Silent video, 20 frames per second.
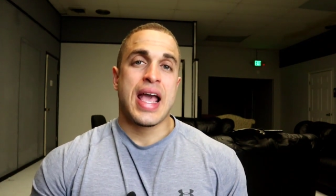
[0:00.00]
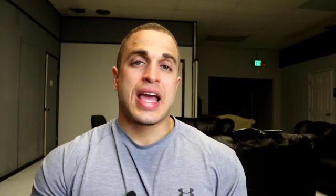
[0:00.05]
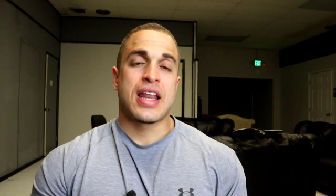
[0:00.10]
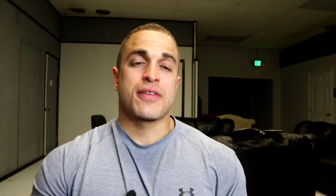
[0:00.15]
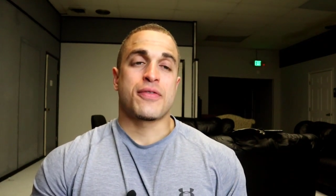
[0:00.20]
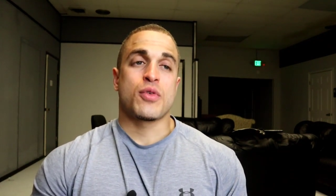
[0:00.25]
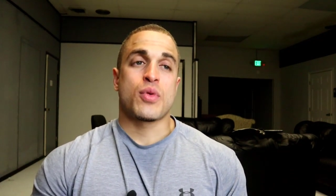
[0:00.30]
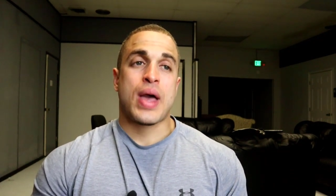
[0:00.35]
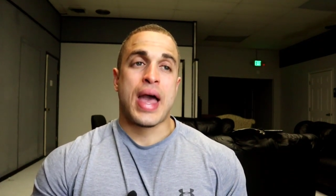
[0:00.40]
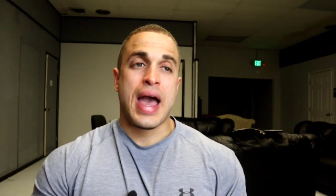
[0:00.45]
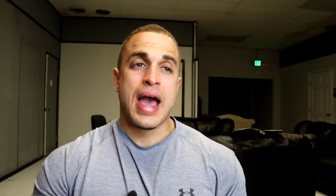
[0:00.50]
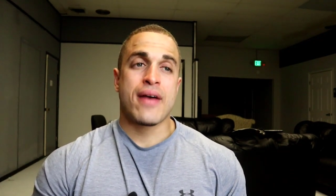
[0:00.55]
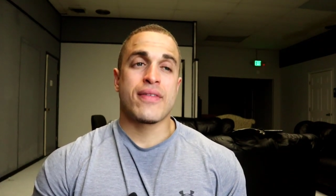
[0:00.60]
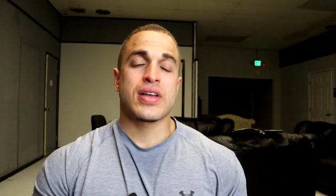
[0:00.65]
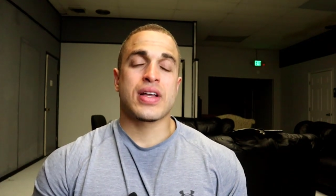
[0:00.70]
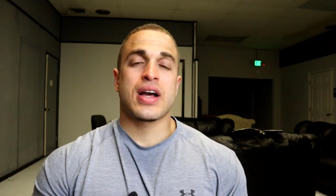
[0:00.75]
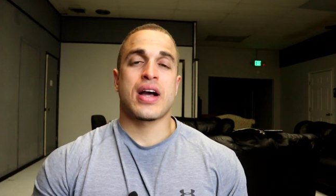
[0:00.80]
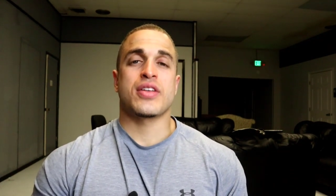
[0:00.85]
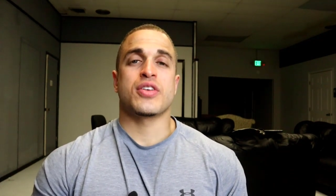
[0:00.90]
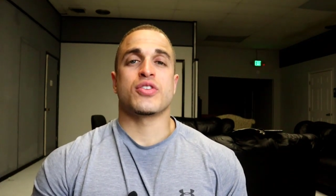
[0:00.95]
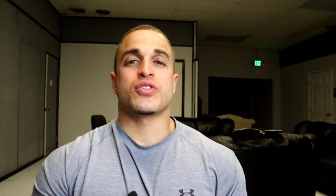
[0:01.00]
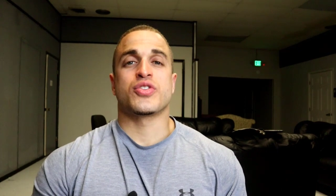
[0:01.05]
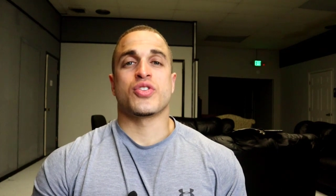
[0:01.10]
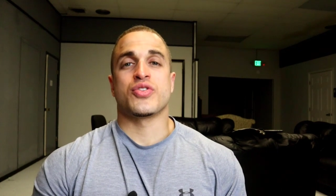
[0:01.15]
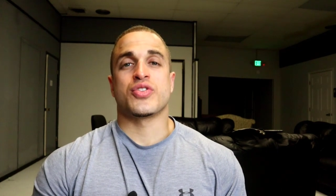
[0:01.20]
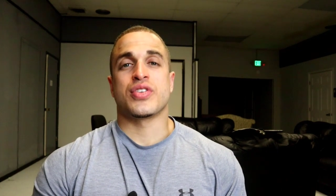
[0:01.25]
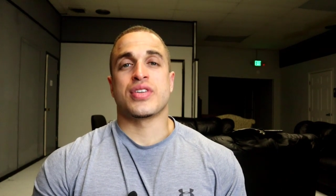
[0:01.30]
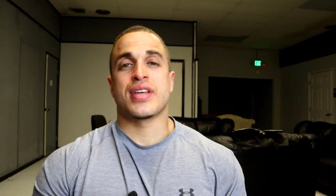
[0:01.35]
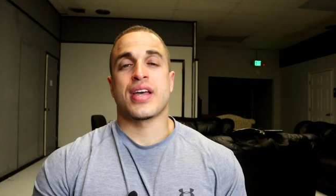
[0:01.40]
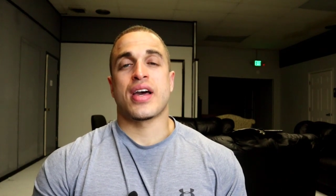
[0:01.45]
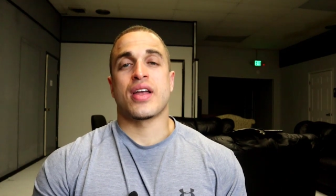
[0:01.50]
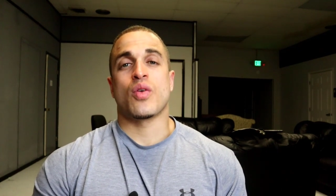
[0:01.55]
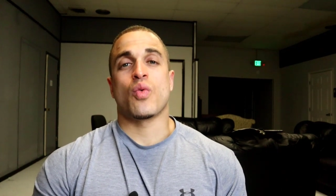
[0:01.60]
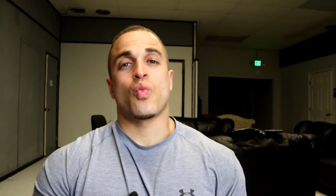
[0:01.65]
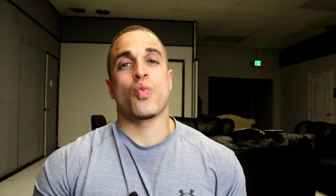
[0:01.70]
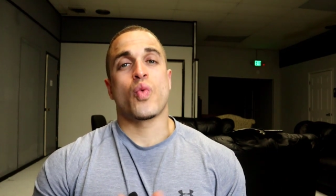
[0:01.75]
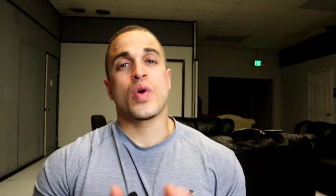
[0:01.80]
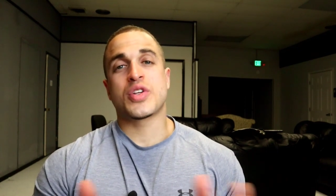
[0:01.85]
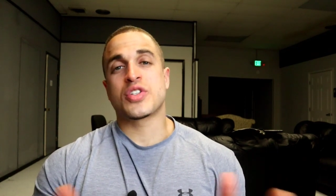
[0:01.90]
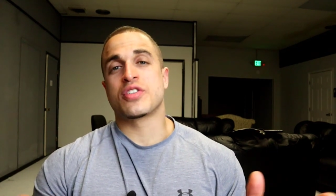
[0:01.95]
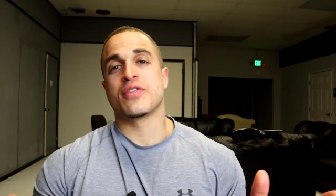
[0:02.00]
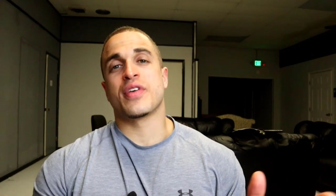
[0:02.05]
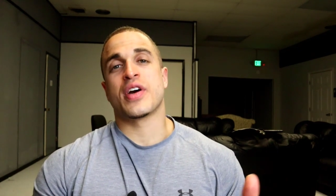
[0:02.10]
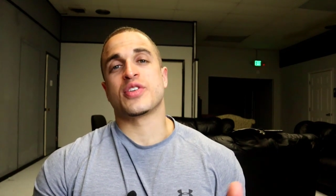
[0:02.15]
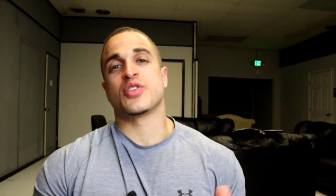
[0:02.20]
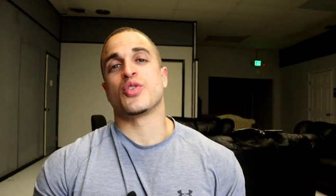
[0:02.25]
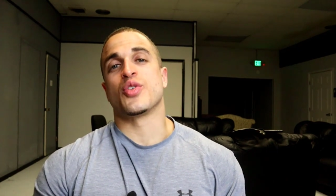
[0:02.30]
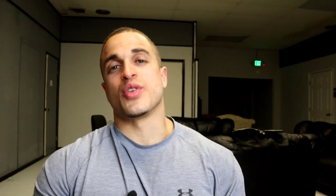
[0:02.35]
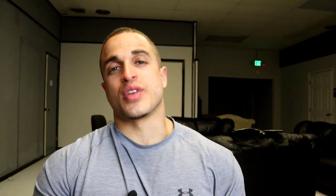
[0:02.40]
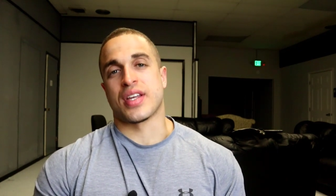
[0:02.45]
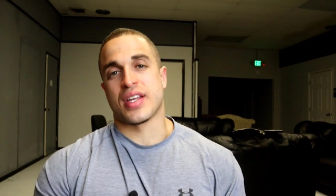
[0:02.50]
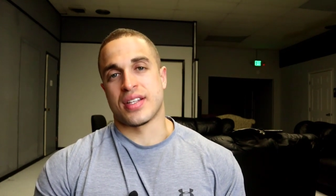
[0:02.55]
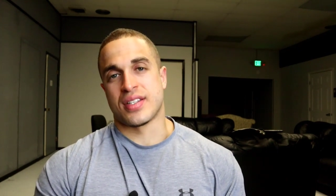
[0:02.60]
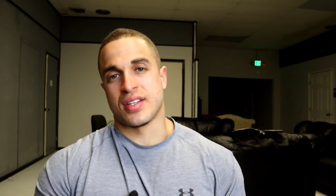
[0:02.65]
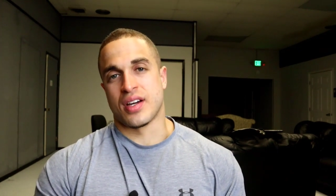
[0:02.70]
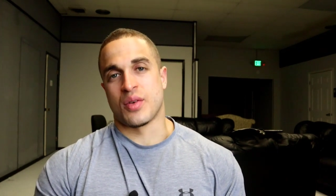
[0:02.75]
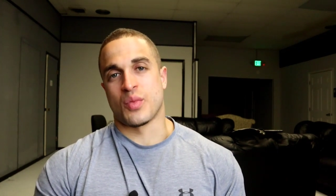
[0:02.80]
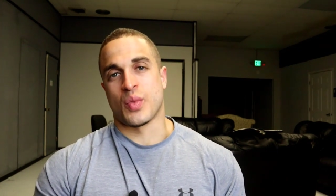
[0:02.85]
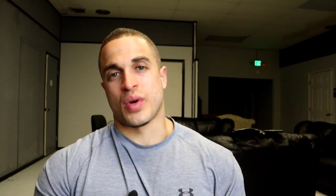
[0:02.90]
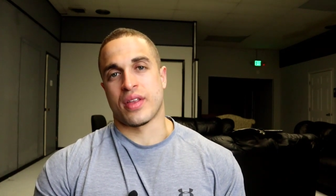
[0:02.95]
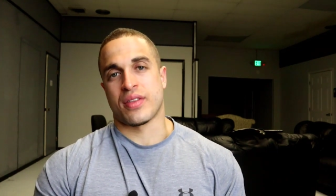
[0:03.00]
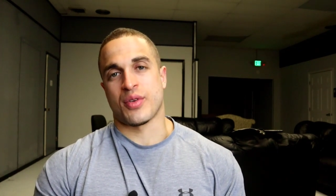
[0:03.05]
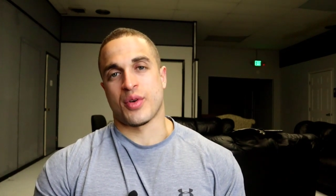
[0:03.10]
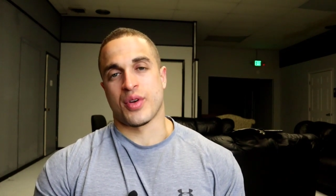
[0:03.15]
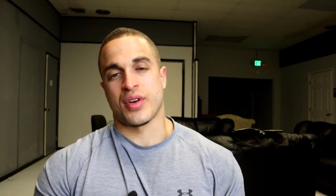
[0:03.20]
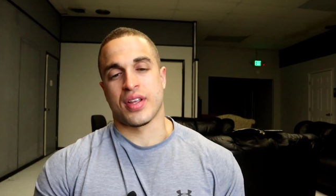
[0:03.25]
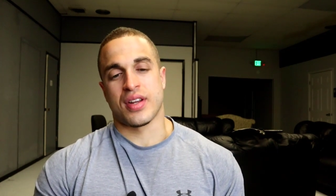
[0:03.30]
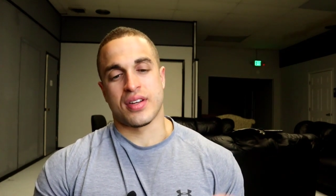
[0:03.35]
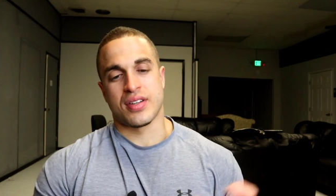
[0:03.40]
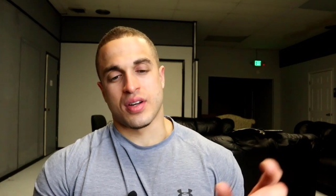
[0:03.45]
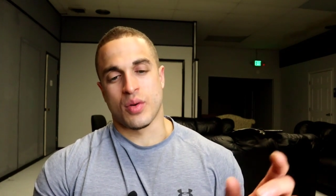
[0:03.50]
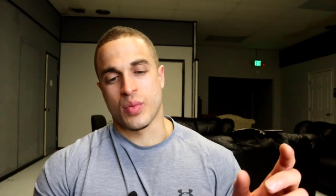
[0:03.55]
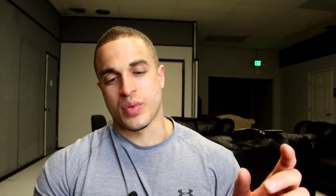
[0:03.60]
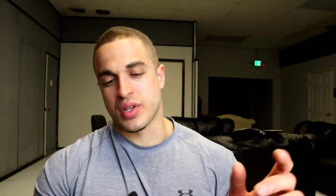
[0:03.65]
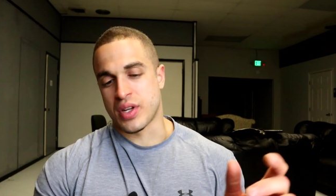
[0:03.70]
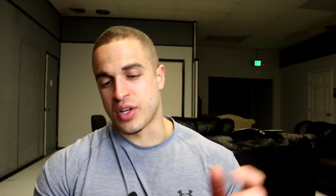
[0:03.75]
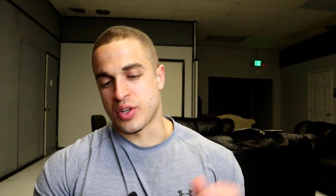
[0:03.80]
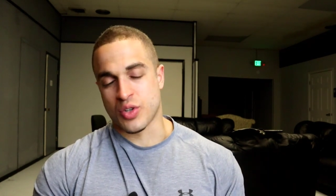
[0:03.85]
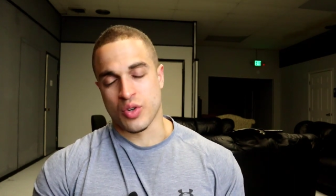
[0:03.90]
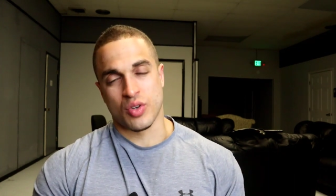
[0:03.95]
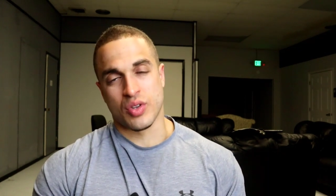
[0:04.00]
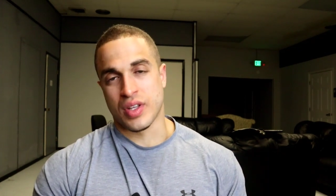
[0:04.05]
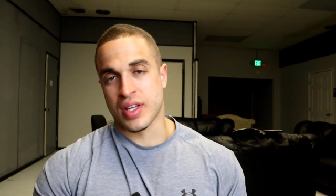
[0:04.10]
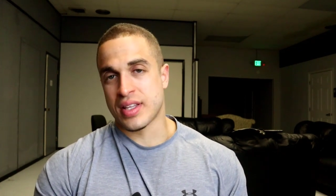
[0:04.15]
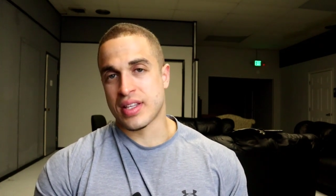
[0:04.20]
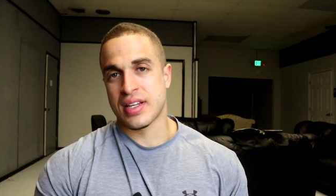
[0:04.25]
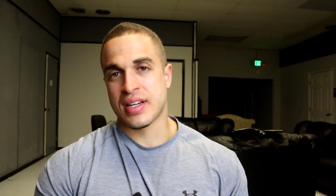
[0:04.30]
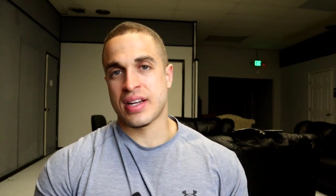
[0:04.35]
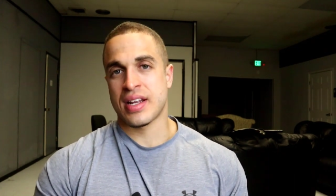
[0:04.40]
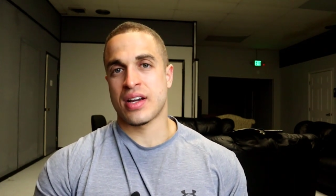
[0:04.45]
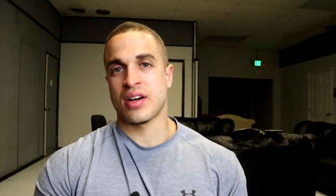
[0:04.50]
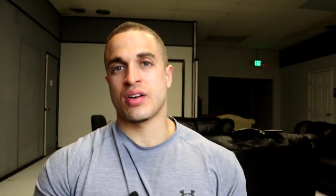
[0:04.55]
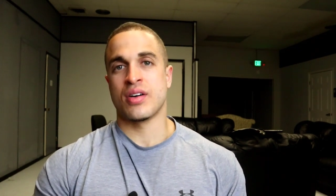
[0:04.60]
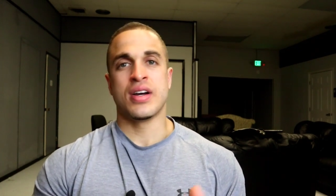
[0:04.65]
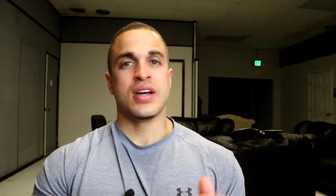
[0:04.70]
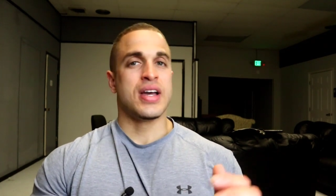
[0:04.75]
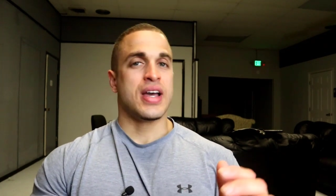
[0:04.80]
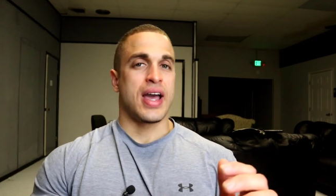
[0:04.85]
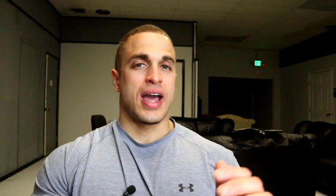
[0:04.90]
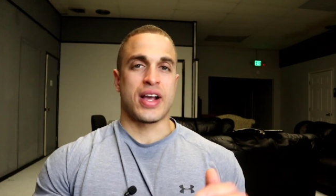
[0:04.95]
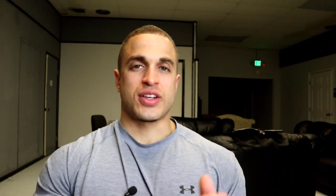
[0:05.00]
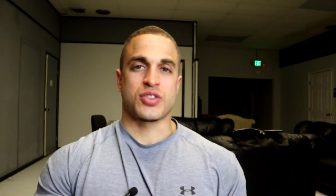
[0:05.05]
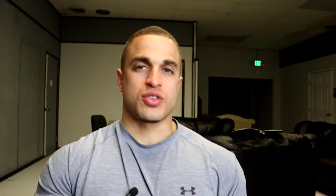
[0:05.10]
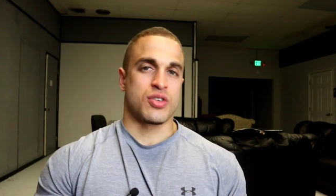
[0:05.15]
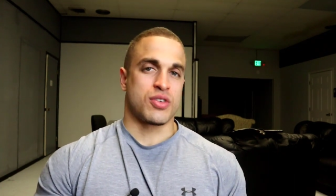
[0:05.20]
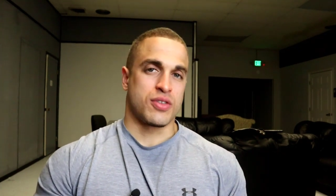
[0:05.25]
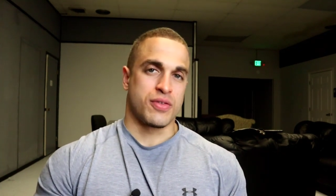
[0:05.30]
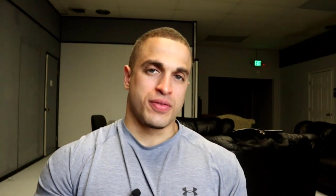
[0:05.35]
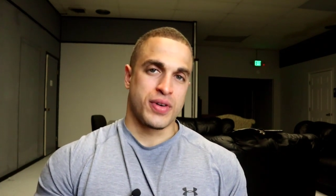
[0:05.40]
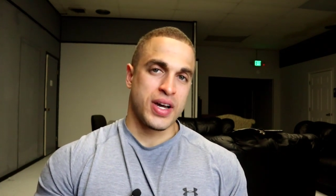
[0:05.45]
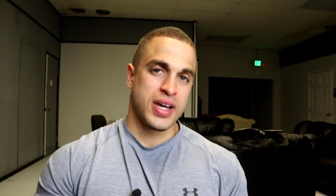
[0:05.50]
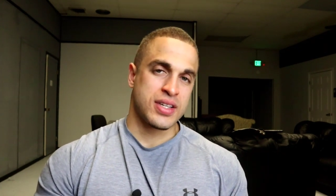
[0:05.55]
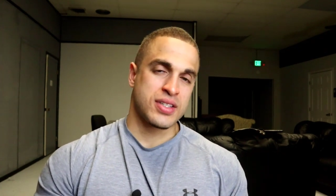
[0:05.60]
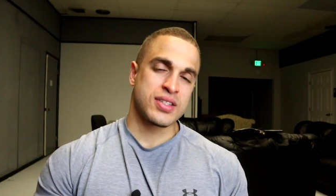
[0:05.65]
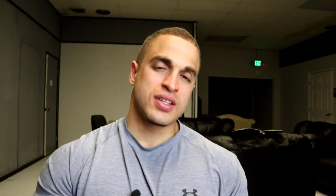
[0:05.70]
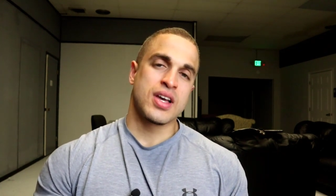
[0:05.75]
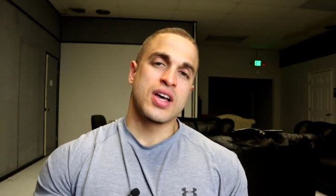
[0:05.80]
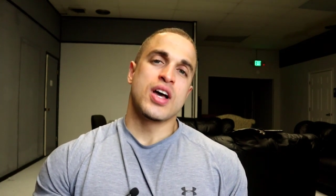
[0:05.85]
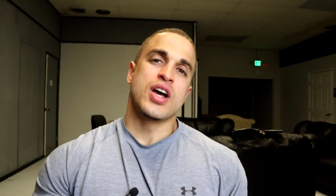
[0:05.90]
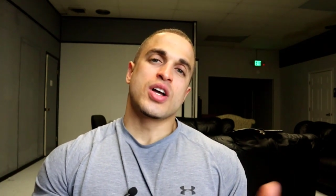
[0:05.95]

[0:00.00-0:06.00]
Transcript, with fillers: And if you haven't gotten your surgery yet, which device are you going to get done with? Are you going to get it done with an internal lengthening nail, external device?